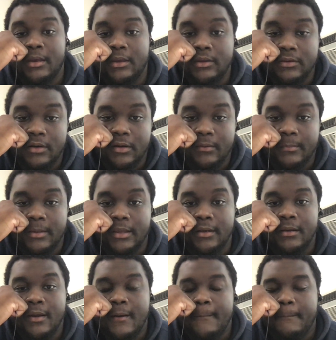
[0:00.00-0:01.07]
You know what I mean?
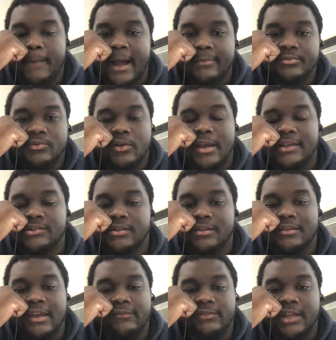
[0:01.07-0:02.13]
Pop Smoke
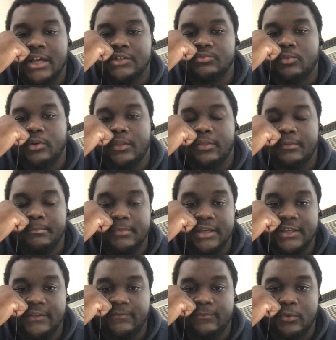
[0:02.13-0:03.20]
definitely has one of the
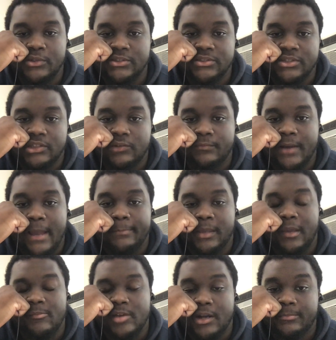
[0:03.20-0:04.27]
meanest voices in the rap
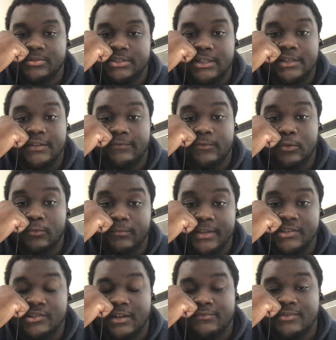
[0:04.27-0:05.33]
game, and I'm saying this for a
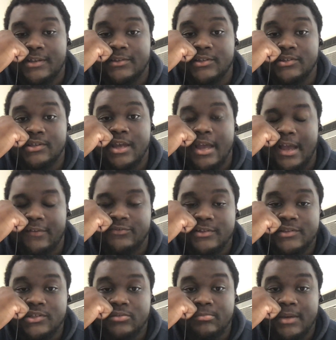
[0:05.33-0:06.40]
reason. I've said
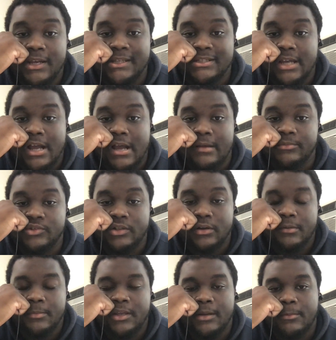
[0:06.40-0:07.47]
this many times. You know
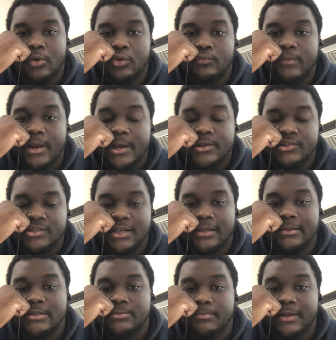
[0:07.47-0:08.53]
what I mean? I'm on record
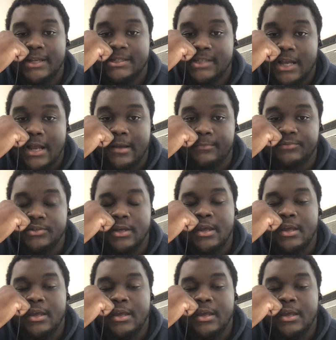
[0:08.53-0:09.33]
saying this many times.